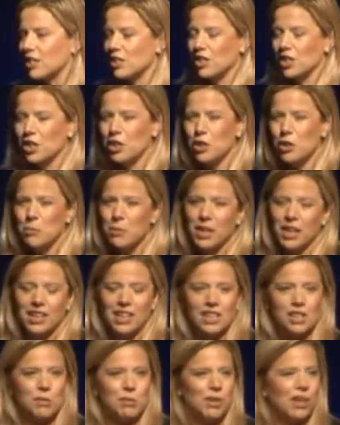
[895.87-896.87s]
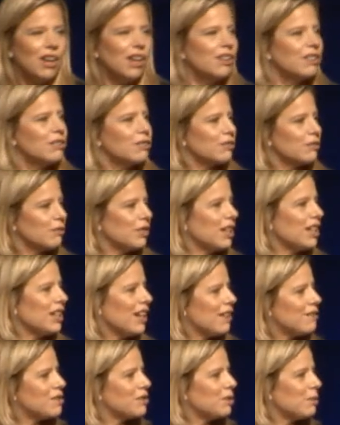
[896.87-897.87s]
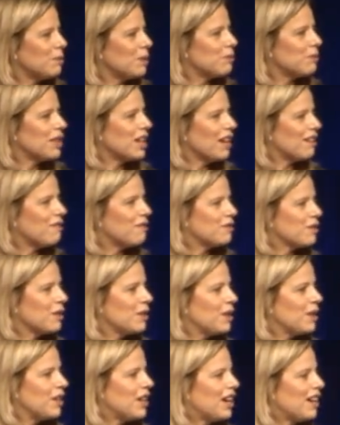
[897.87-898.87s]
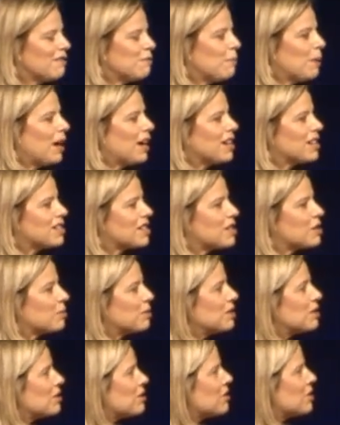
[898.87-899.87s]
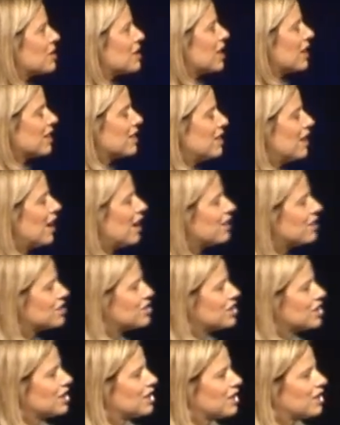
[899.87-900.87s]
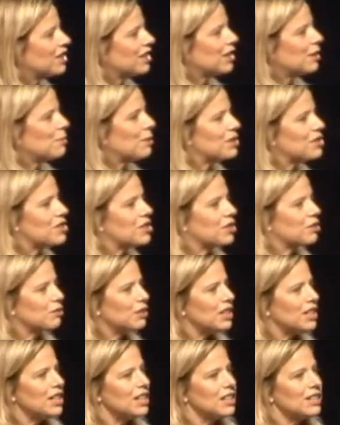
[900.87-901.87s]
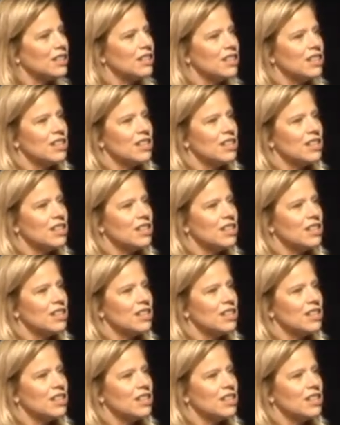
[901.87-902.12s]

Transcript: As a human, I guess we all, have to admit we have have biases. When you use technology to think about screening